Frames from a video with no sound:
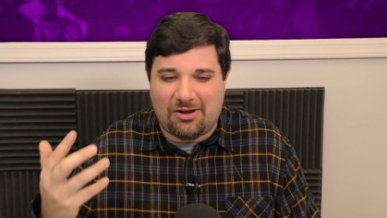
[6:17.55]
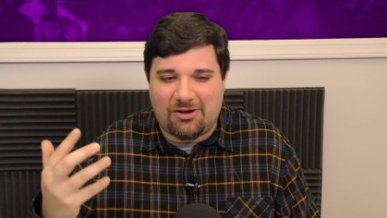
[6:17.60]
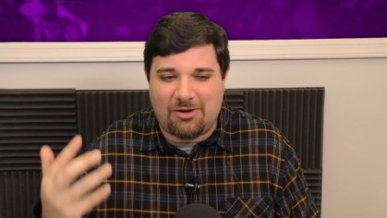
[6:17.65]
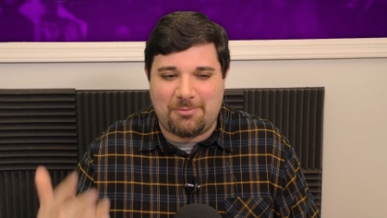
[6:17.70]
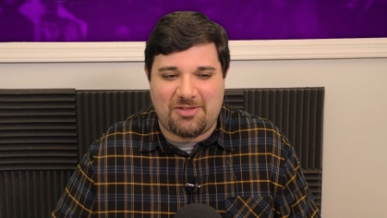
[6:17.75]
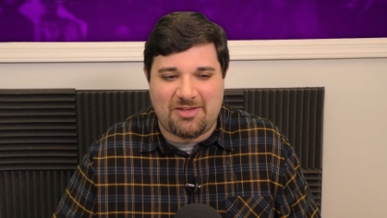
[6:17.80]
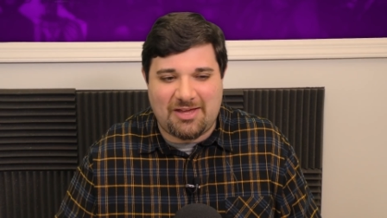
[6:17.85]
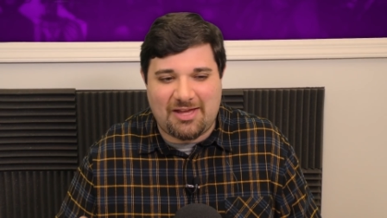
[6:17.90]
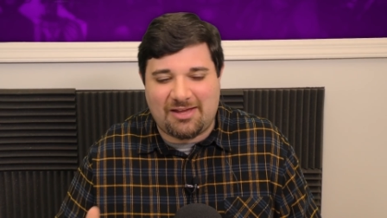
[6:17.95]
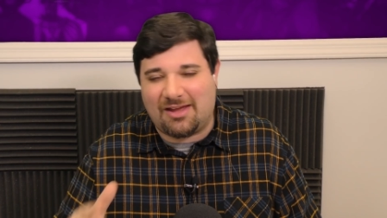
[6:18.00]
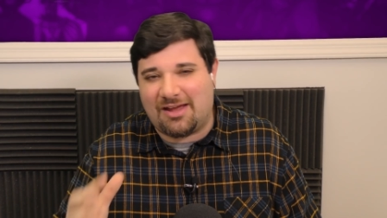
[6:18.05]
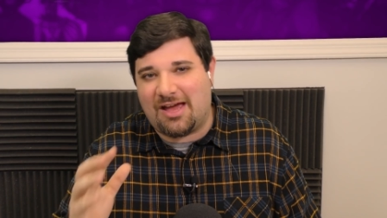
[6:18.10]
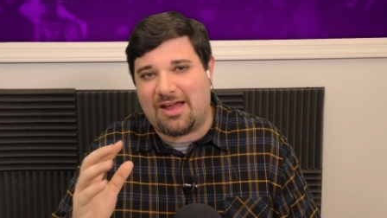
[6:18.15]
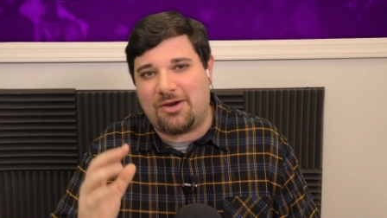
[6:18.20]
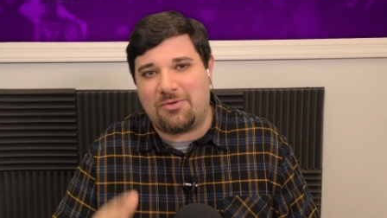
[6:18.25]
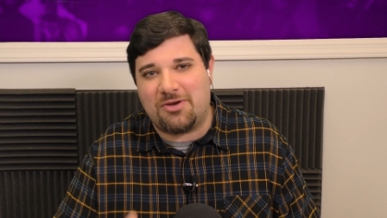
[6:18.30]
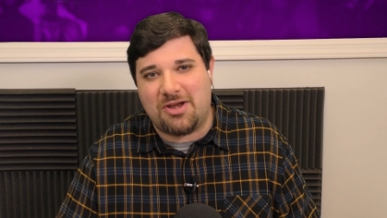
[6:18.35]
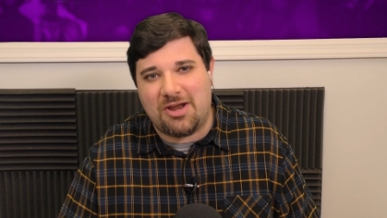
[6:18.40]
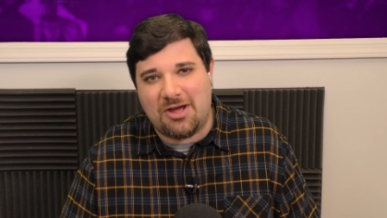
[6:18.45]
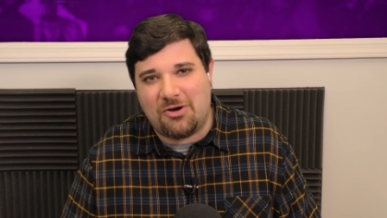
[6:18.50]
could be the inking, I
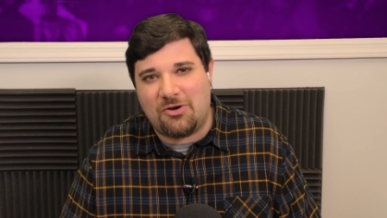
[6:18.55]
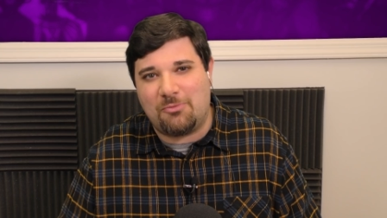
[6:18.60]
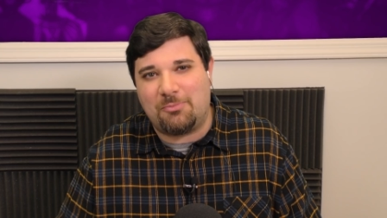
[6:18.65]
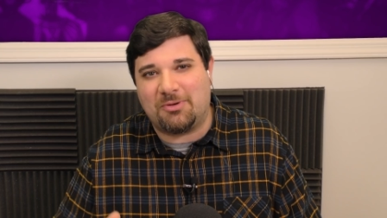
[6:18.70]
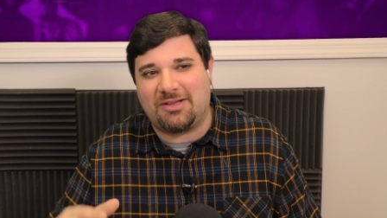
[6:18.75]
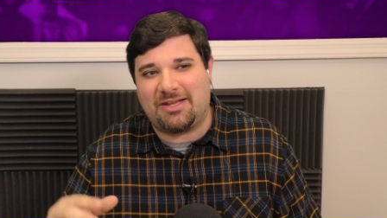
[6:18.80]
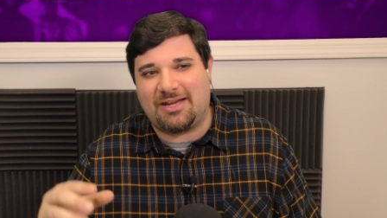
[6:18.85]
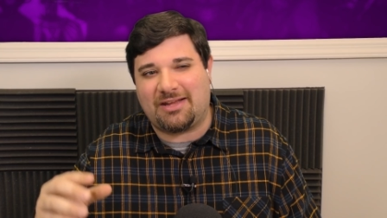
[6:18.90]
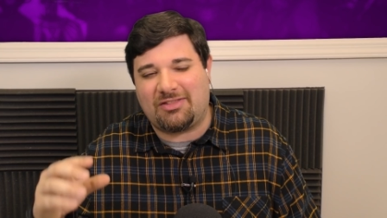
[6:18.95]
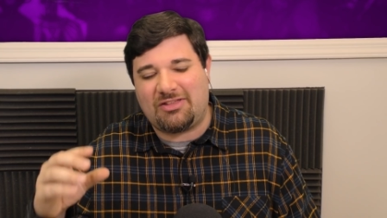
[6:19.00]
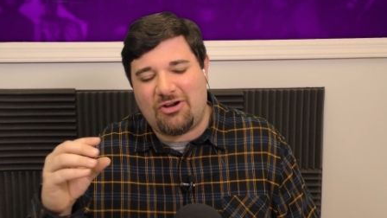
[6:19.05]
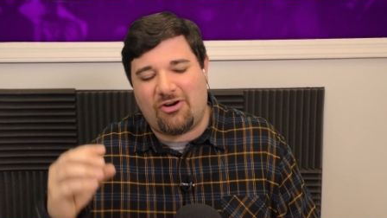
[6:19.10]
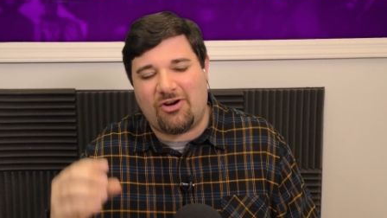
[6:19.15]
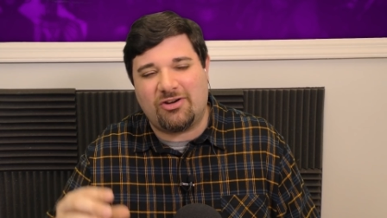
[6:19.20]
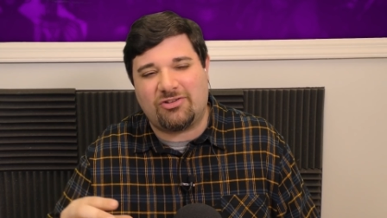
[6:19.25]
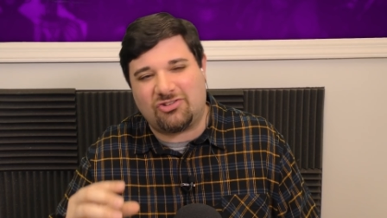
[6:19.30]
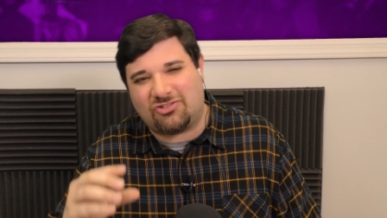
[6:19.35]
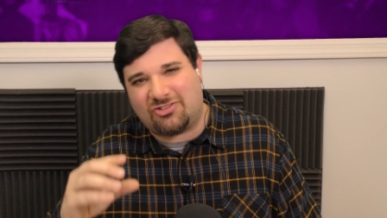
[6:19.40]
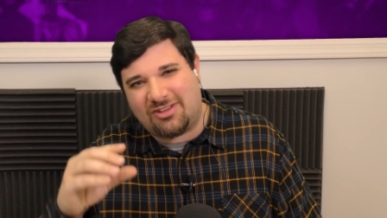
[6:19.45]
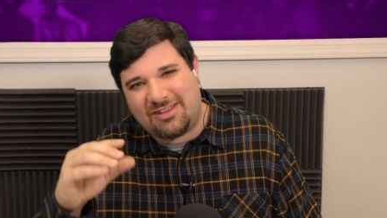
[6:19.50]
don't know, but like the
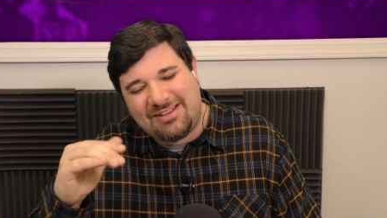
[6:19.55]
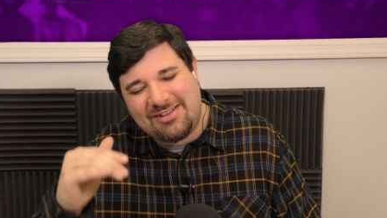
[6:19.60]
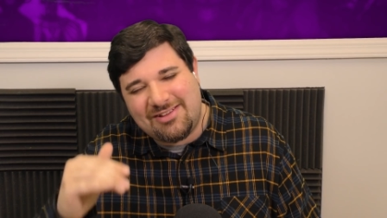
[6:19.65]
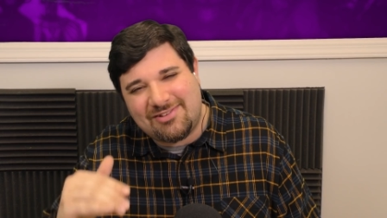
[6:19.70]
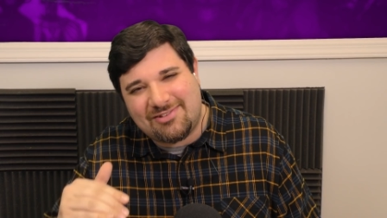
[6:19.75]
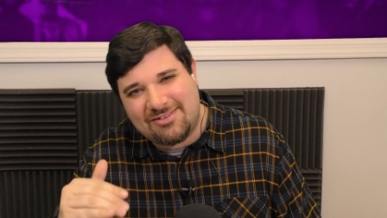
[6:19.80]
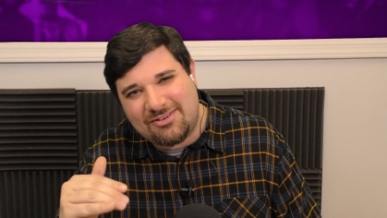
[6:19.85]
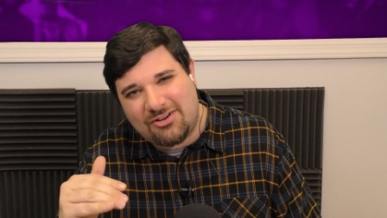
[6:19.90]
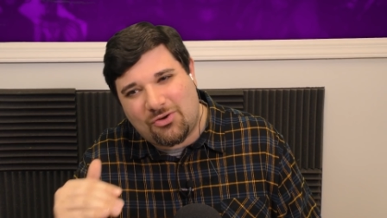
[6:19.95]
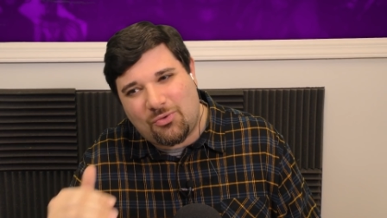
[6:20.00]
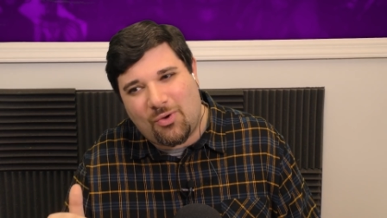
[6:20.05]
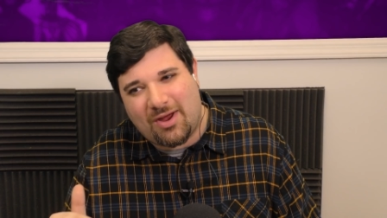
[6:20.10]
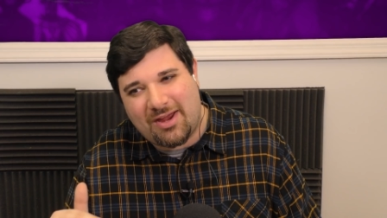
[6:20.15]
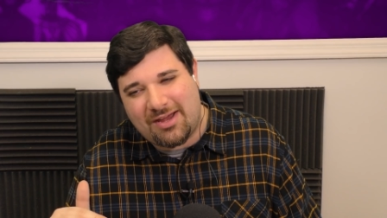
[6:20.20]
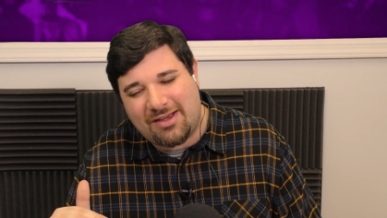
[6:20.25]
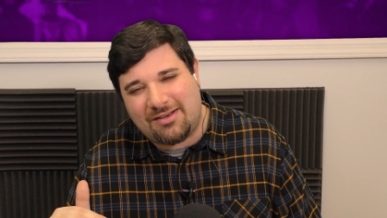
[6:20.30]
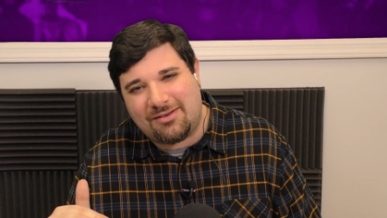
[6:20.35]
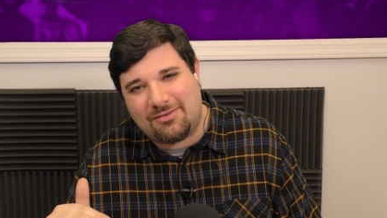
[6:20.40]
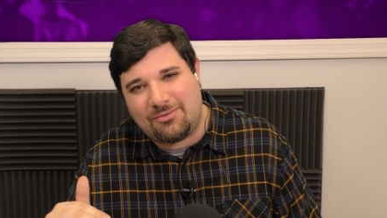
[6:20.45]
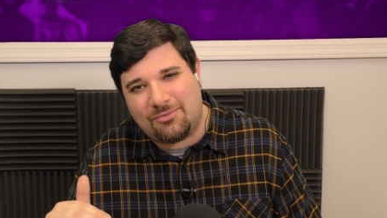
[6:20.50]
art just isn't
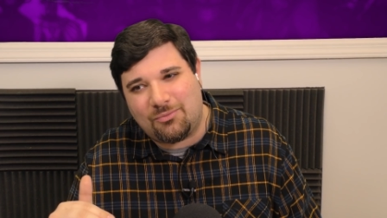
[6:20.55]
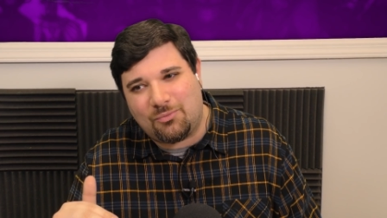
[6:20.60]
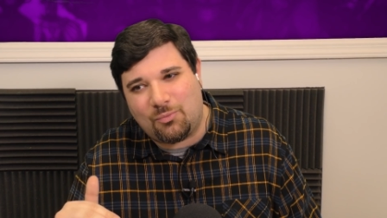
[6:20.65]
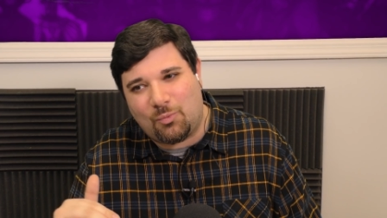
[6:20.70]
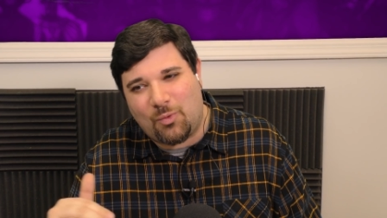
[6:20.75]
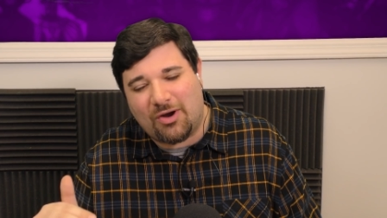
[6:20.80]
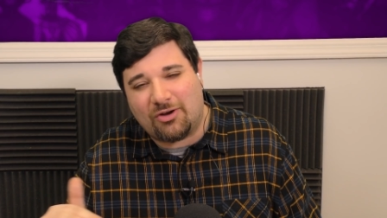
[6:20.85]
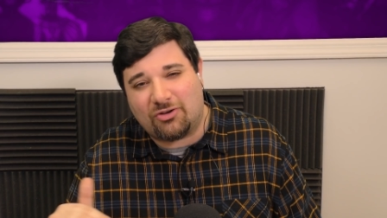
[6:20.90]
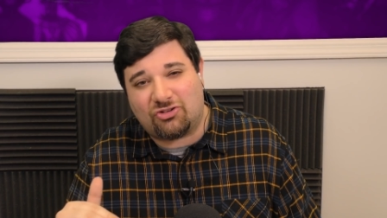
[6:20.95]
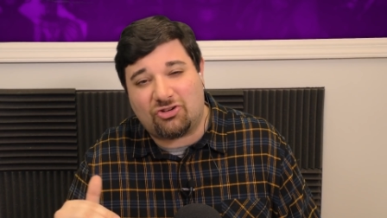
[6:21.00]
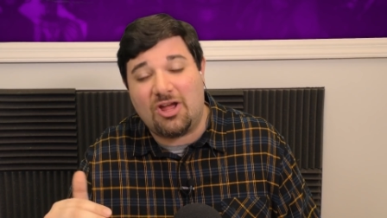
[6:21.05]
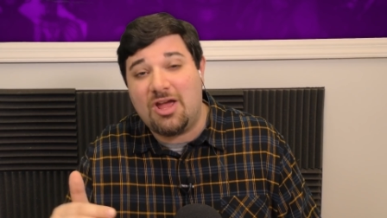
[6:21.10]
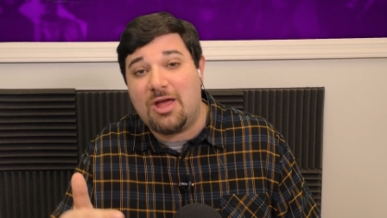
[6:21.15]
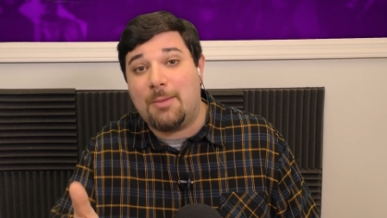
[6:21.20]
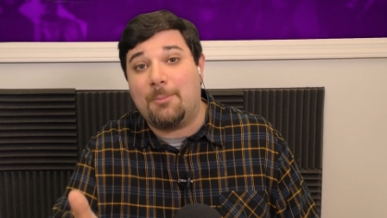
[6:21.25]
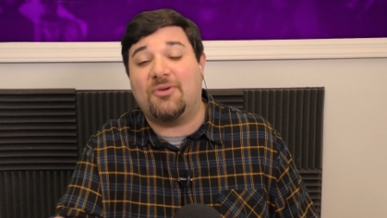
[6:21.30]
quite where it should,